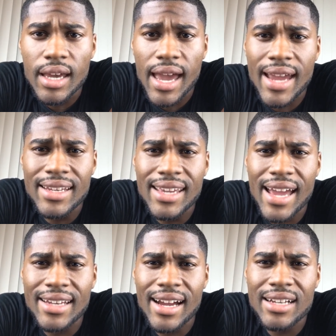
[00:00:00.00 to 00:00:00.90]
AD
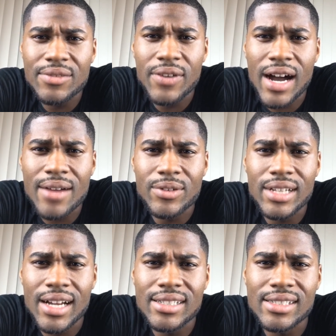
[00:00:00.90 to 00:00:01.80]
at 95 or
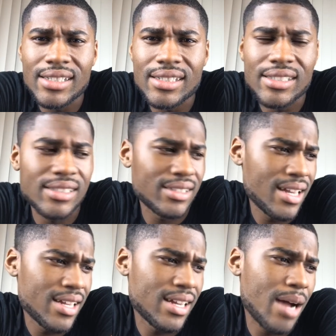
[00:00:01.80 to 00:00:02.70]
96.
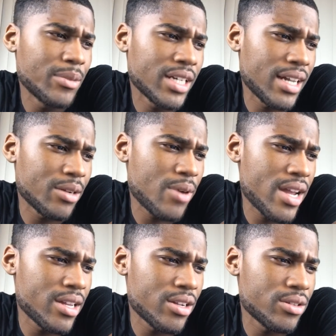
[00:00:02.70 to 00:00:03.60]
Yeah, I'm looking at it right
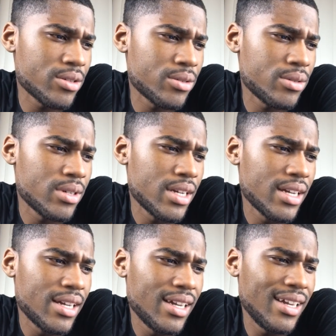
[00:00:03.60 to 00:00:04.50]
here, dude.
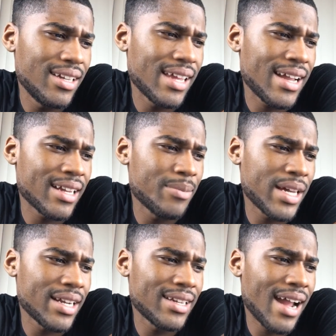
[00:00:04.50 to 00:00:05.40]
They got him at
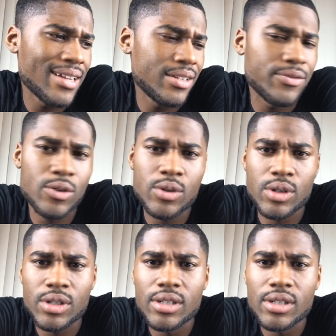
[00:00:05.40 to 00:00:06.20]
a 94.